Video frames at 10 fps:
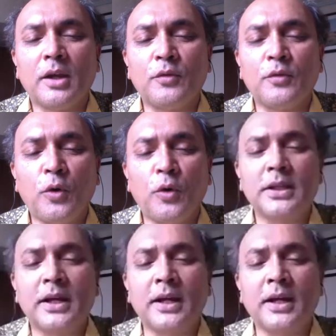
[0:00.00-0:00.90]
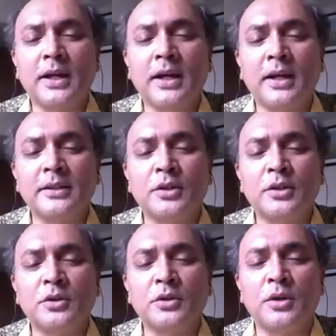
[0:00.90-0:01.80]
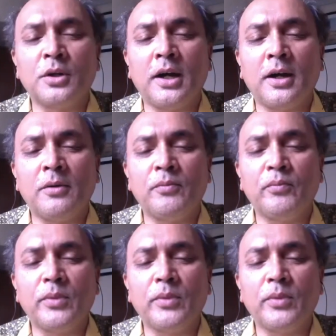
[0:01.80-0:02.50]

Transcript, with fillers: for the, uh, you know, uh,